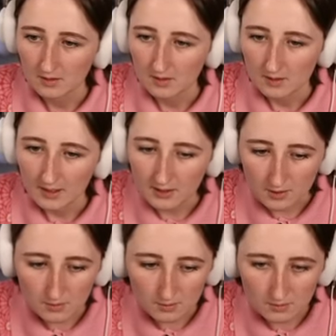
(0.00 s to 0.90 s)
Can
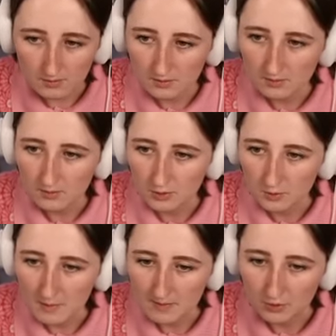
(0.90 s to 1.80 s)
you
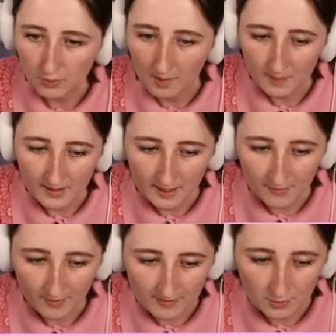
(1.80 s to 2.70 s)
maybe swap it? I
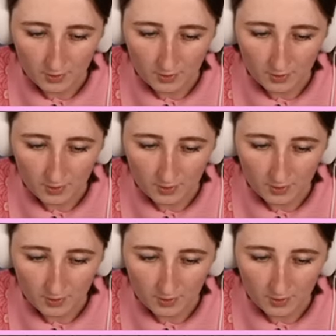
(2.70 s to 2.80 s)
feel like this one